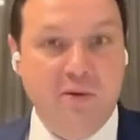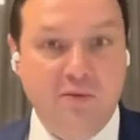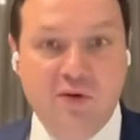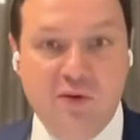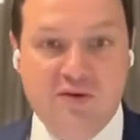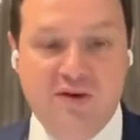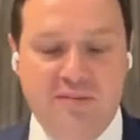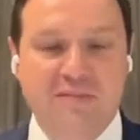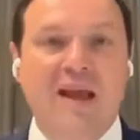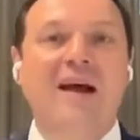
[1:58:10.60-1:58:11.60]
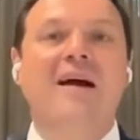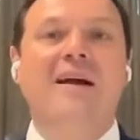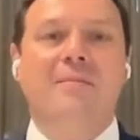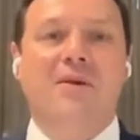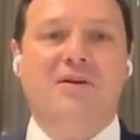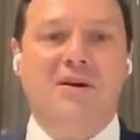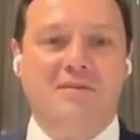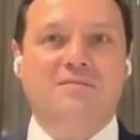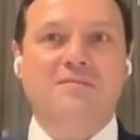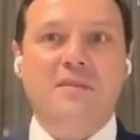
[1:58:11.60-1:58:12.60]
Your microphone is
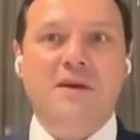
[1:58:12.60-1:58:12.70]
muted.